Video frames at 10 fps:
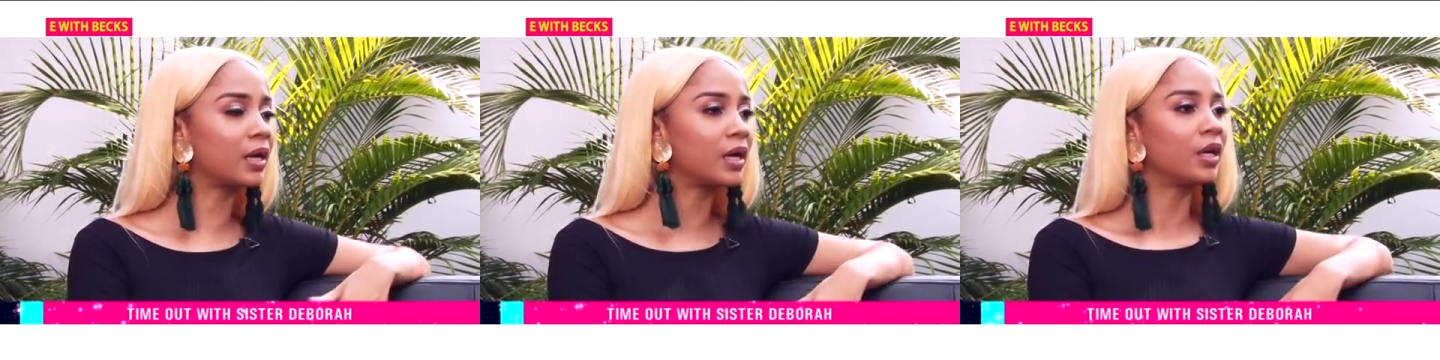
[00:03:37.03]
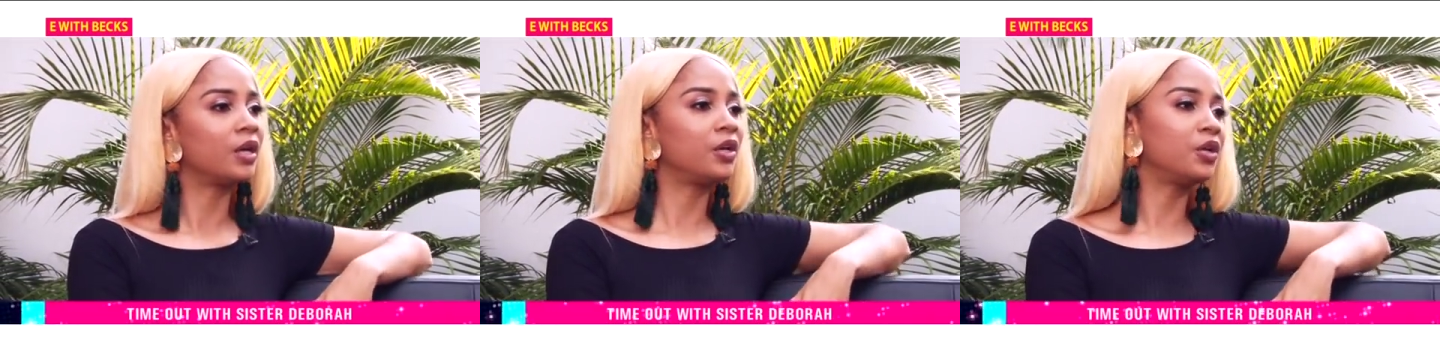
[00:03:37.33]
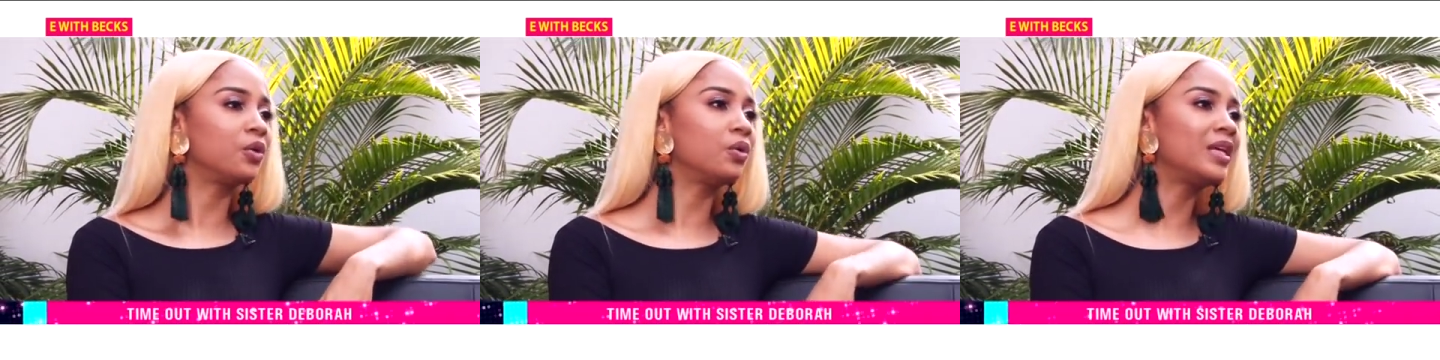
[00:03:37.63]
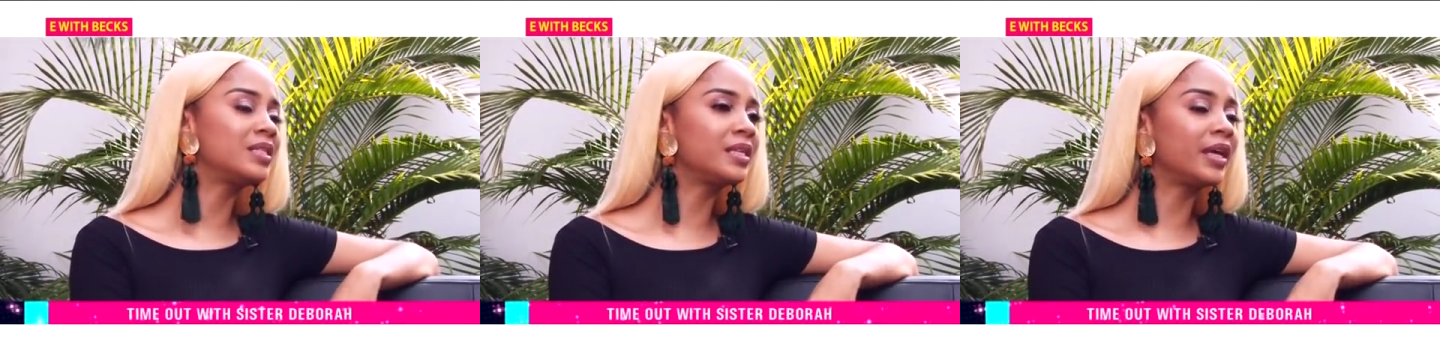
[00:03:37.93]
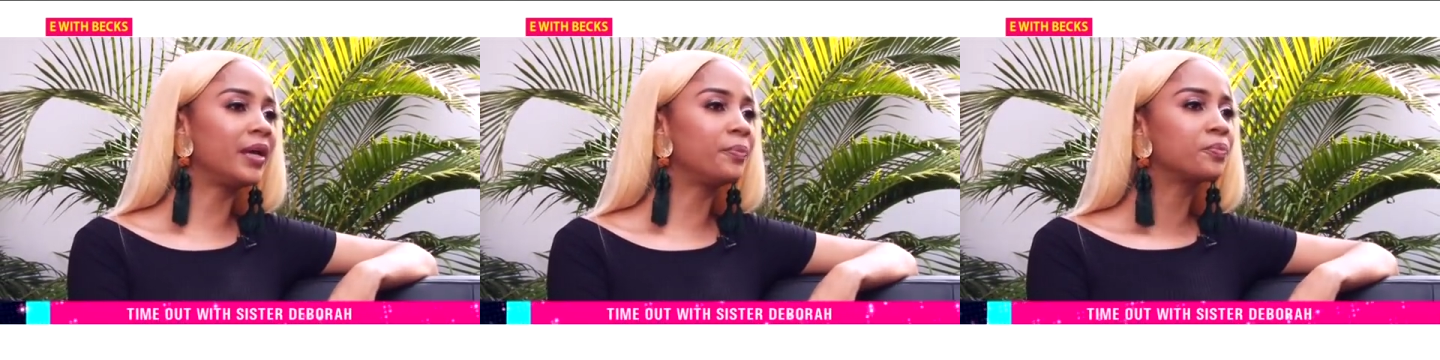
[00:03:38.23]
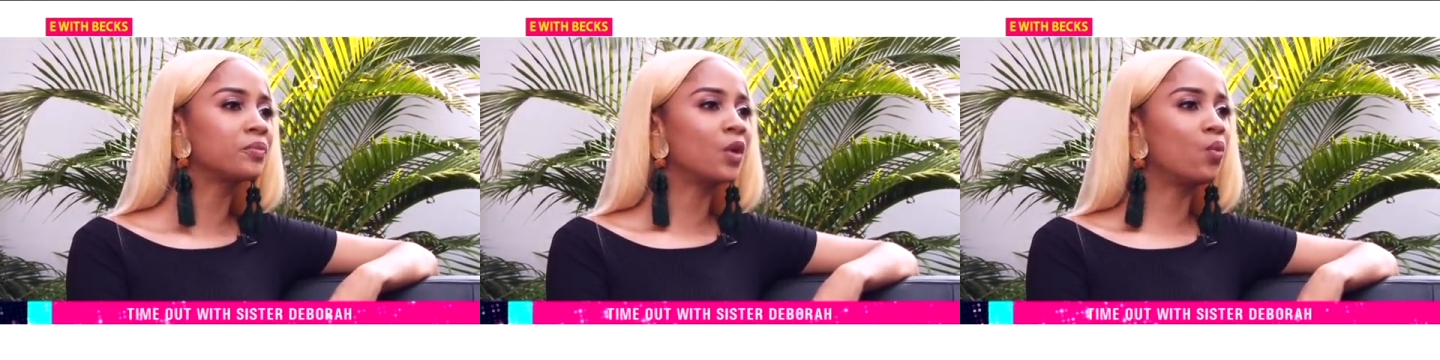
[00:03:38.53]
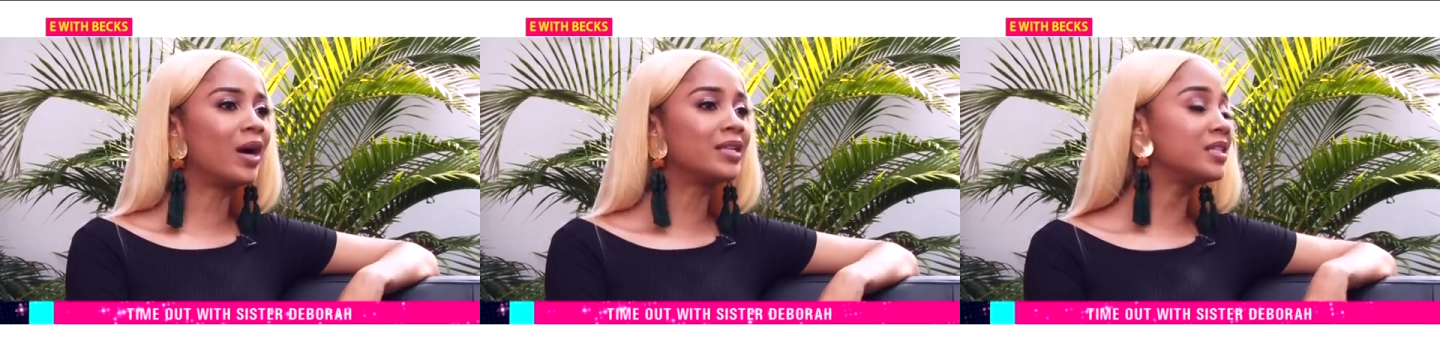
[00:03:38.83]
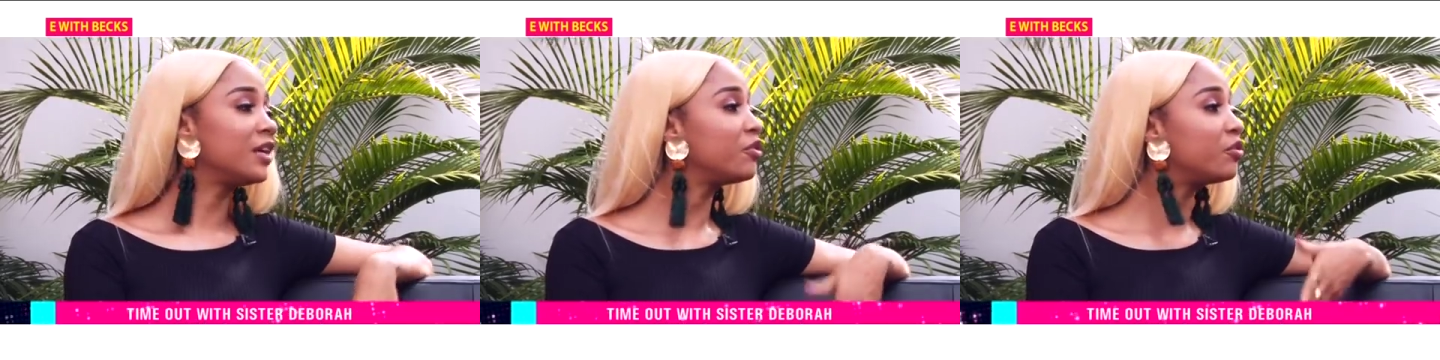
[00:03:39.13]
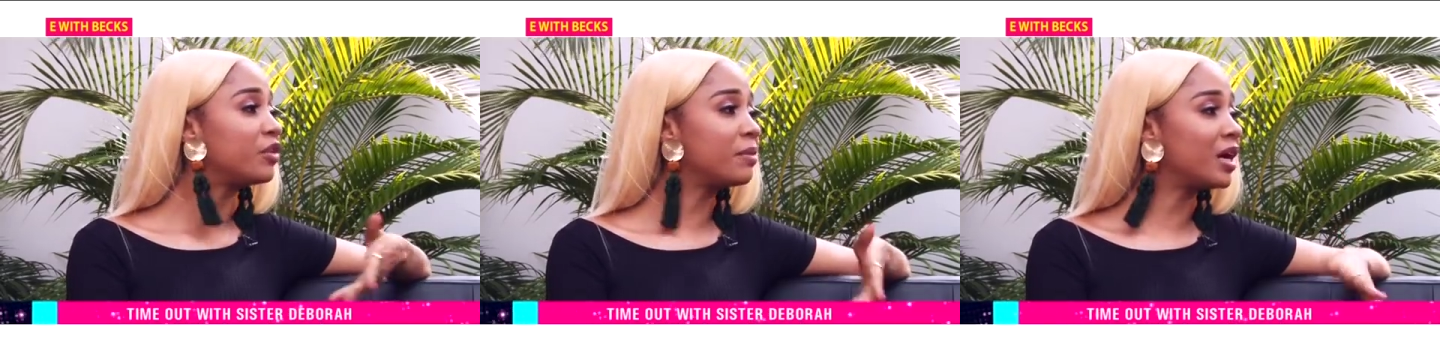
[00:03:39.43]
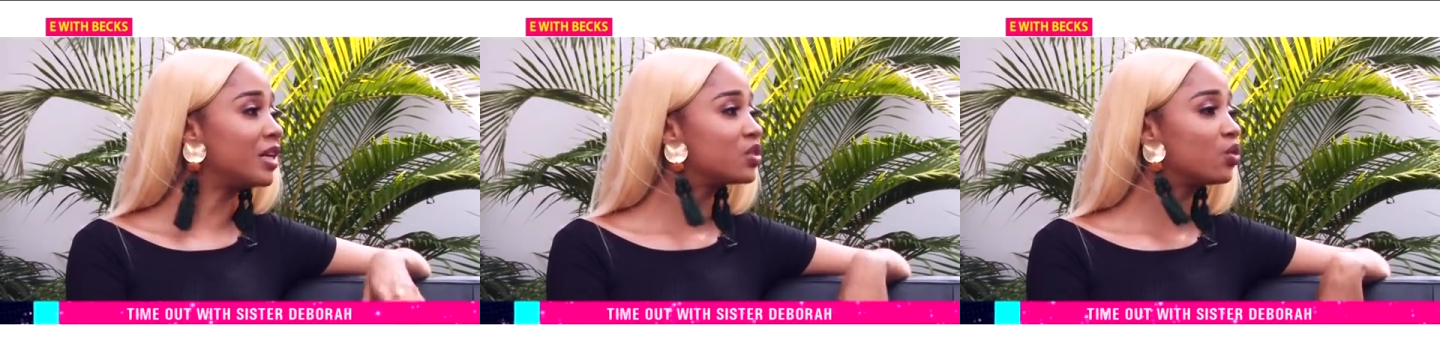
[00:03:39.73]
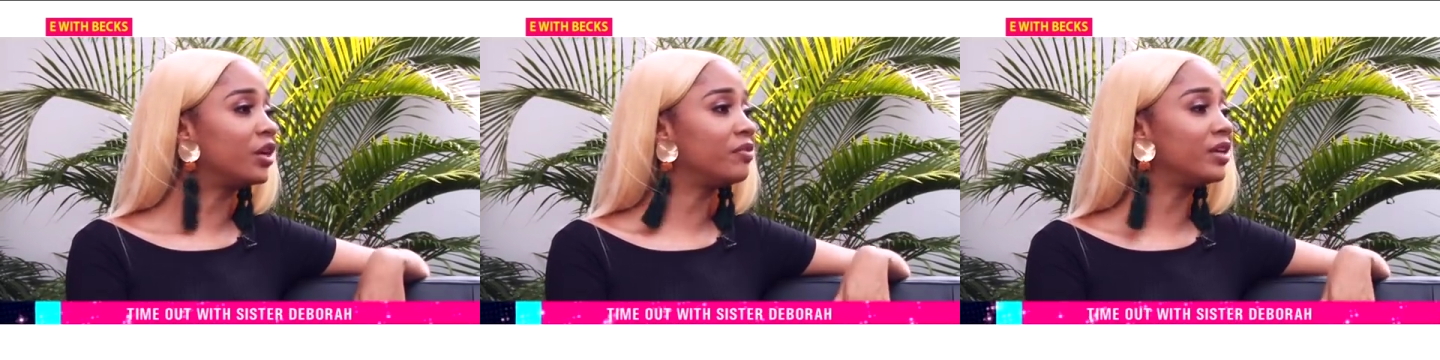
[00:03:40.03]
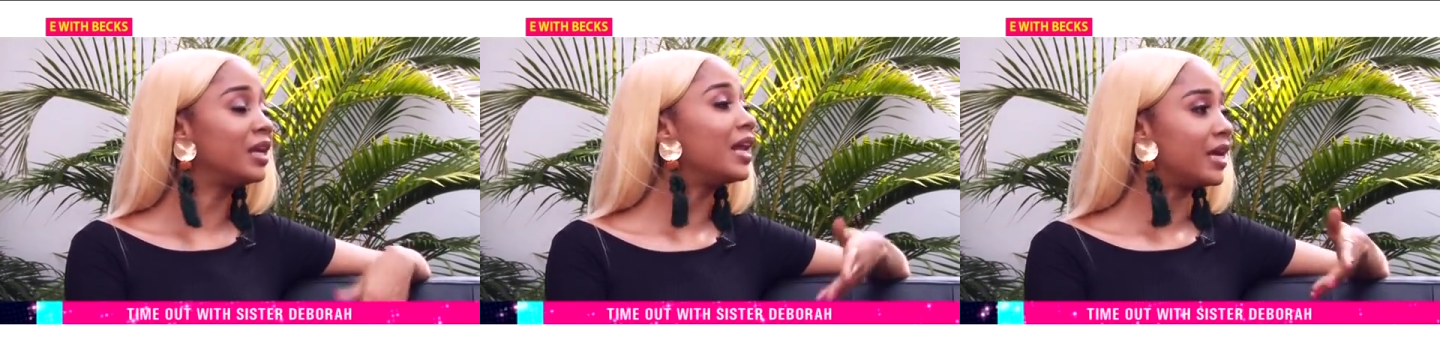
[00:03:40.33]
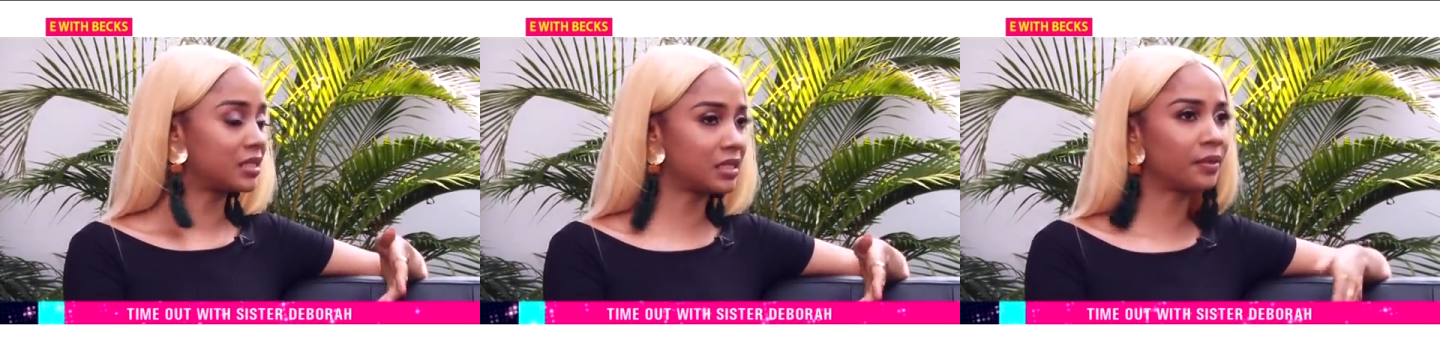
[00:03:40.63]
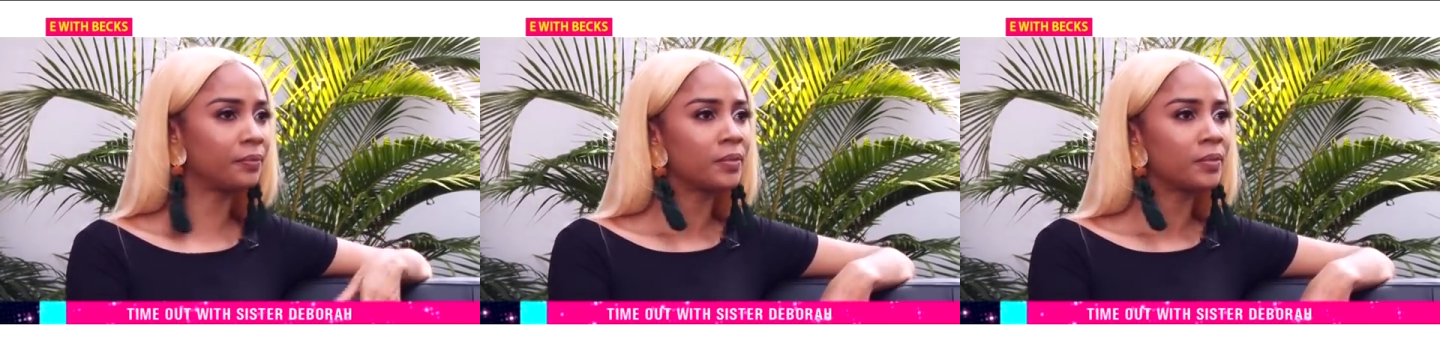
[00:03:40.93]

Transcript: Yeah you know, let's say once in every three months or even less.